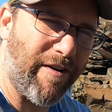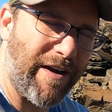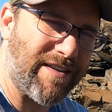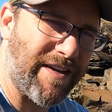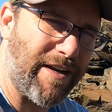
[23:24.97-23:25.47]
very
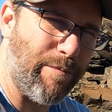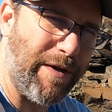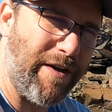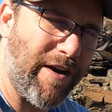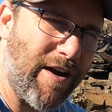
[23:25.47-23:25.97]
excited to
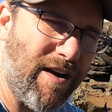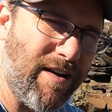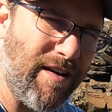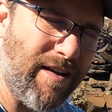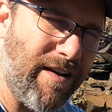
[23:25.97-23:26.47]
be here.
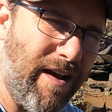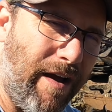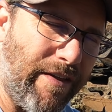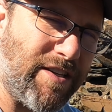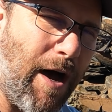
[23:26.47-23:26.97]

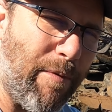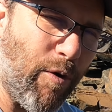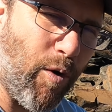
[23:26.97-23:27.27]
The top of the